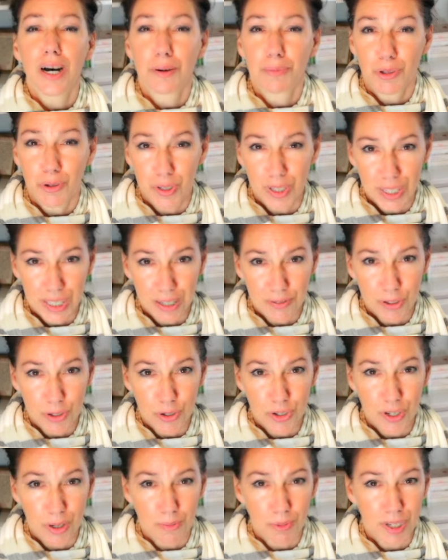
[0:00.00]
I'm going to give you
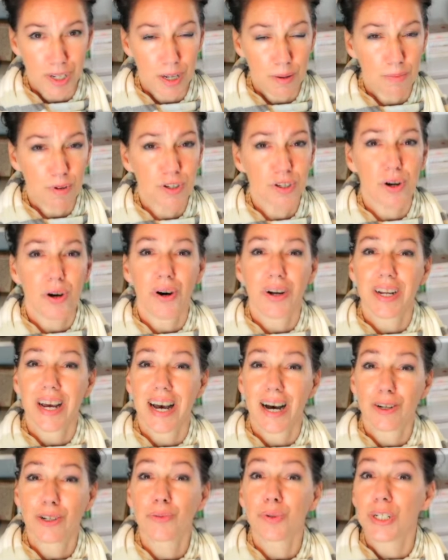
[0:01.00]
some tips on
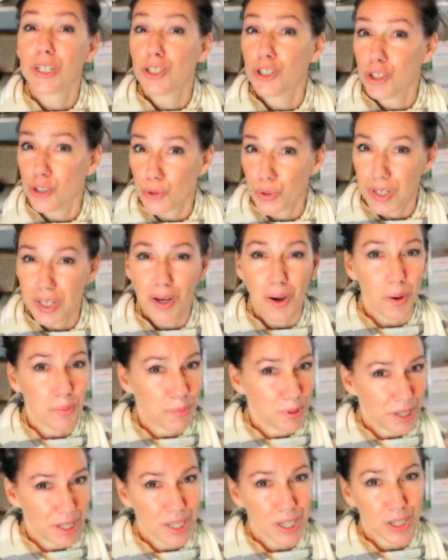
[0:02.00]
how to enjoy
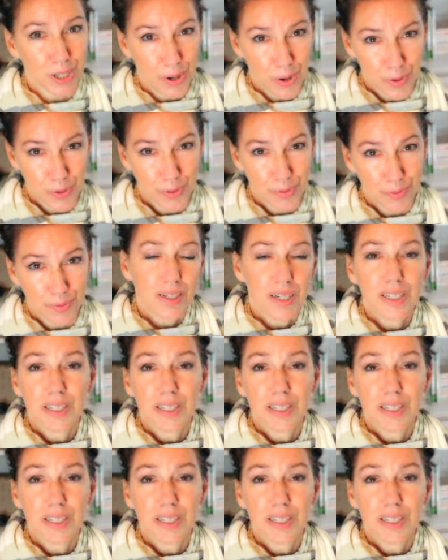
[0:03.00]
being alone.